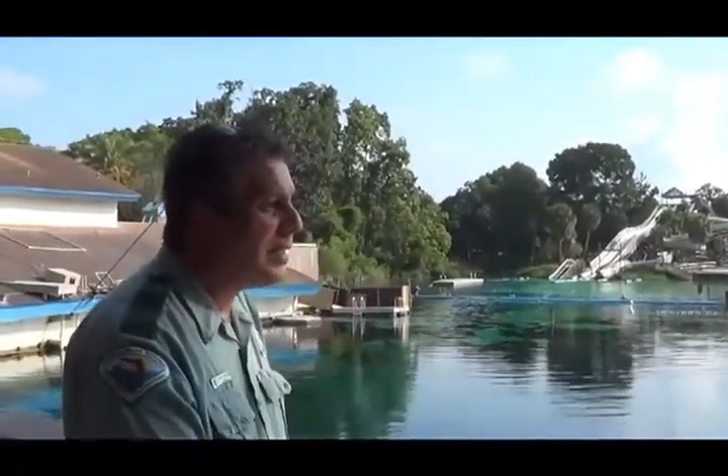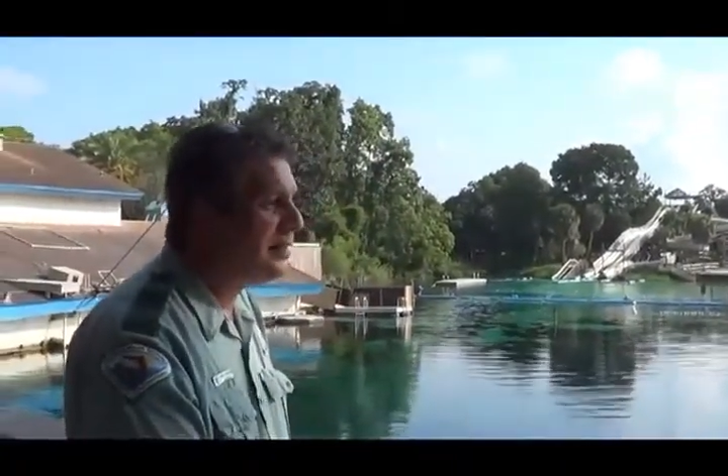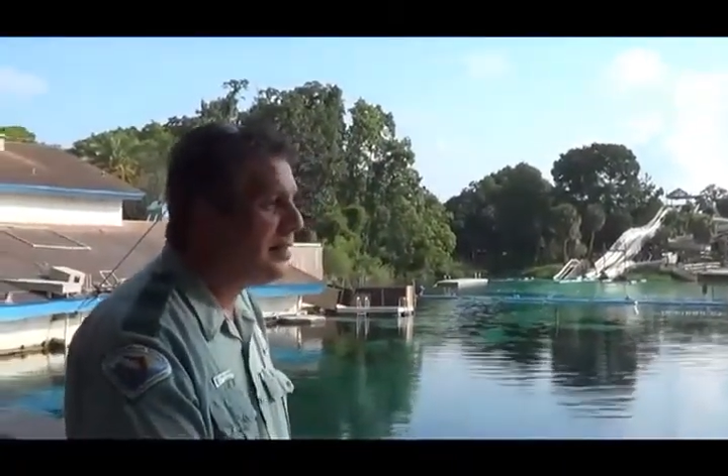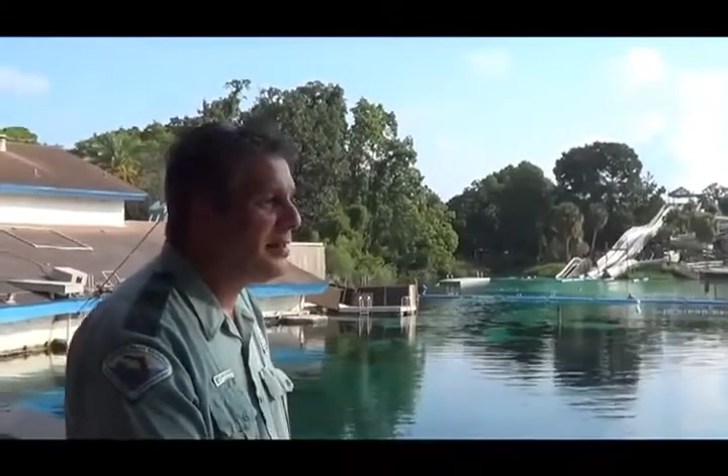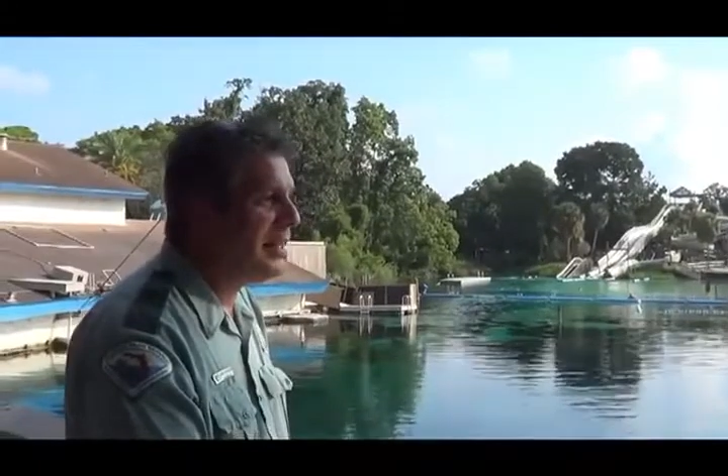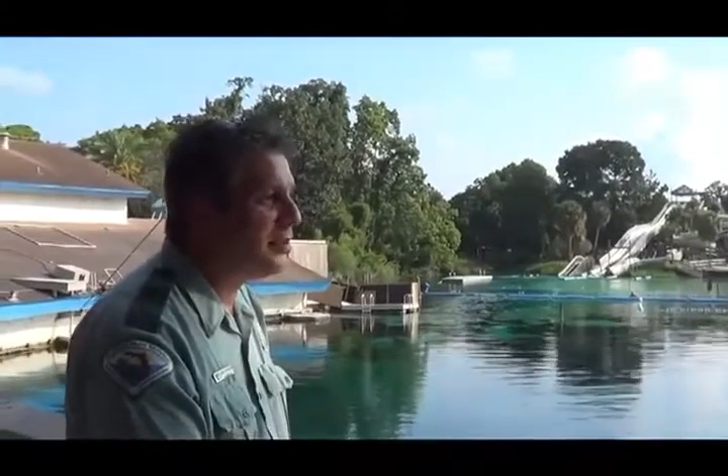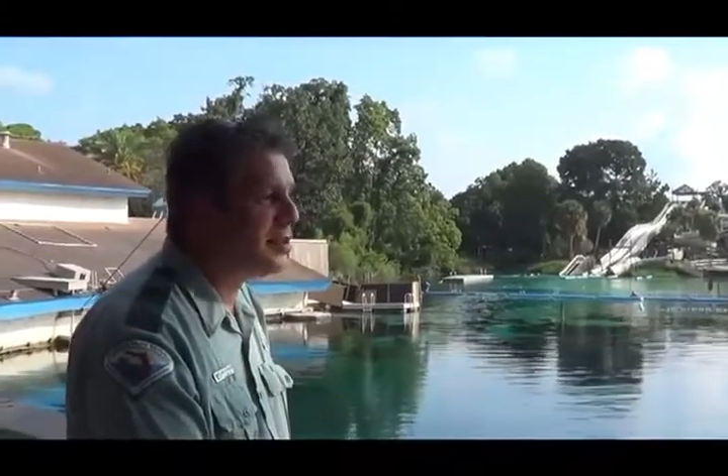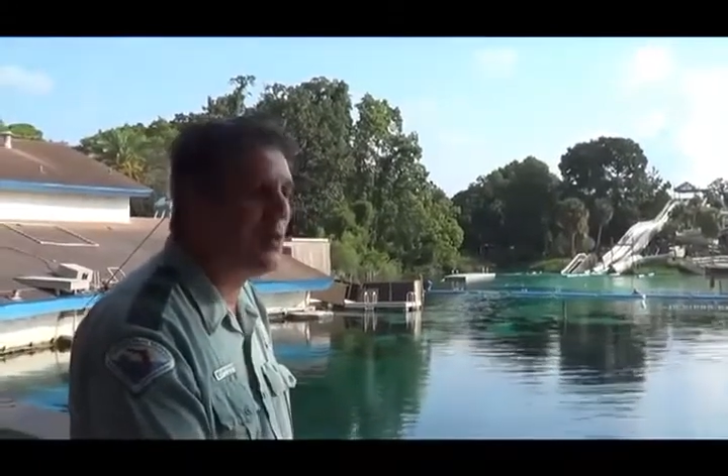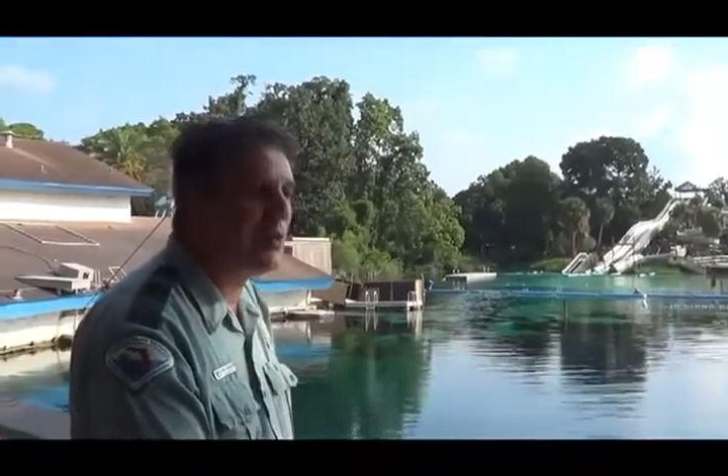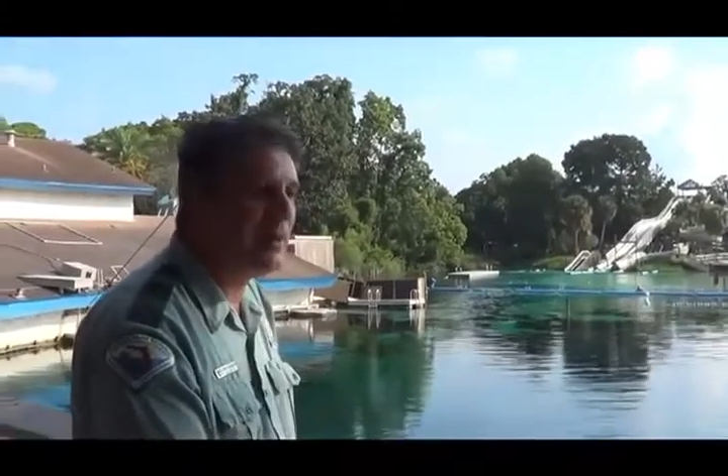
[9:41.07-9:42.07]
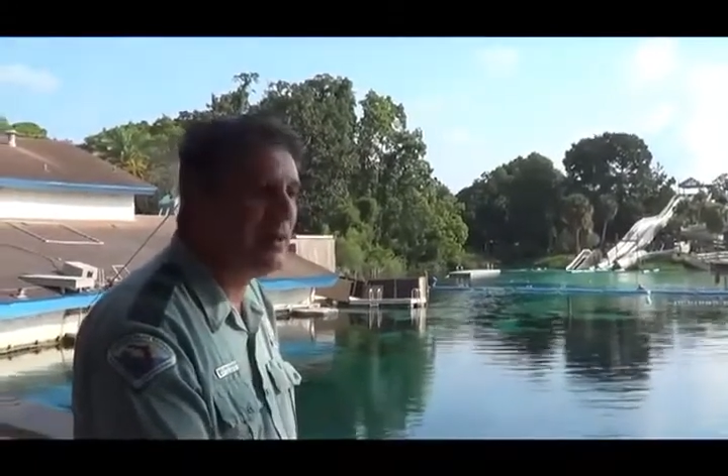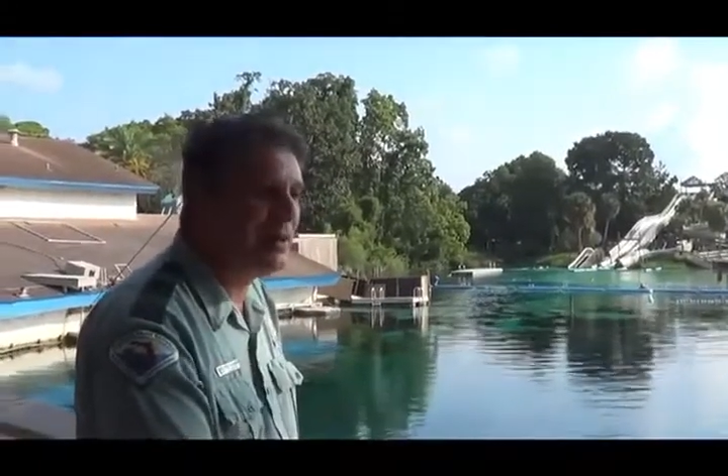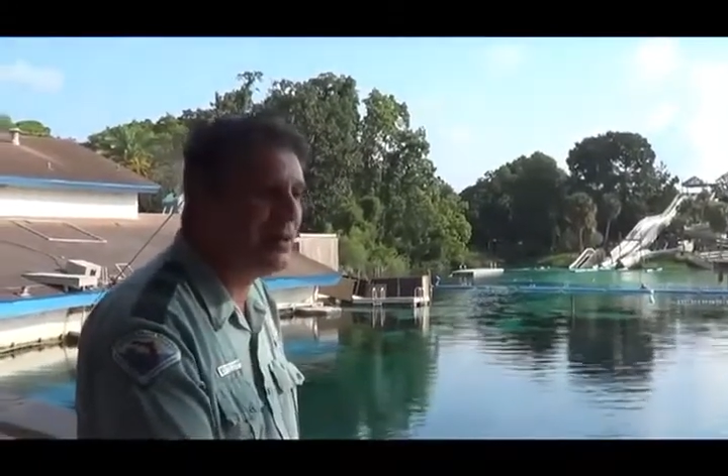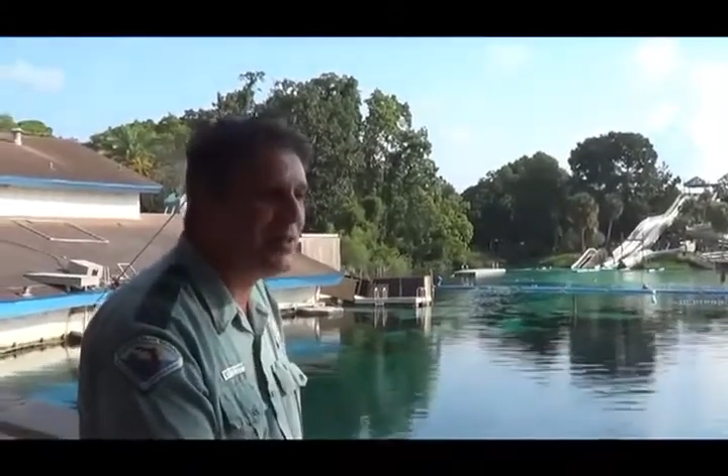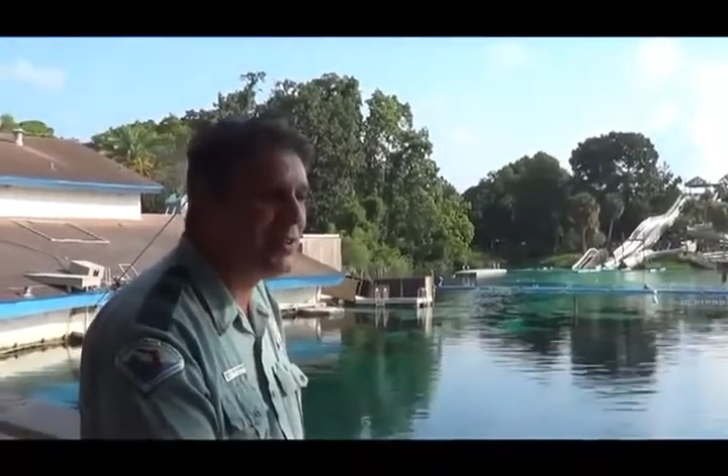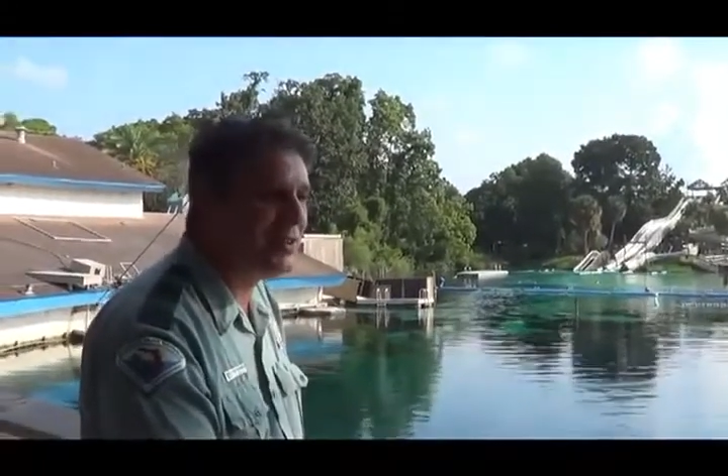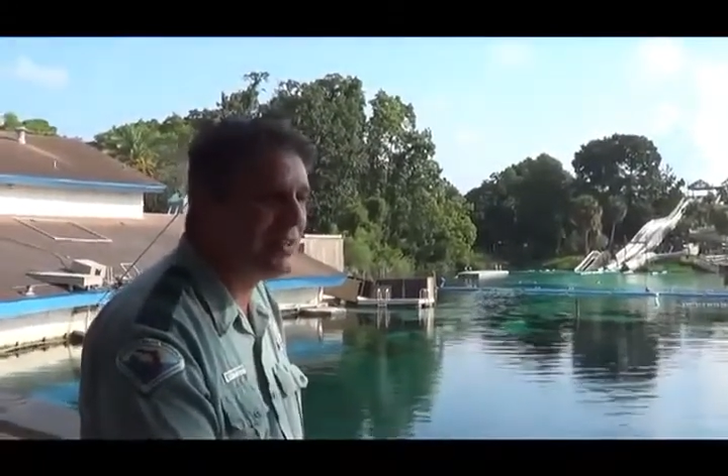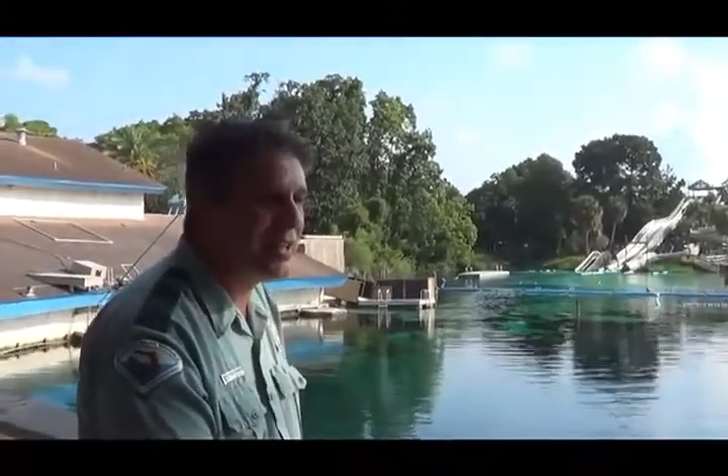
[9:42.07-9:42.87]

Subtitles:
Well, we like to think there's always been an interest,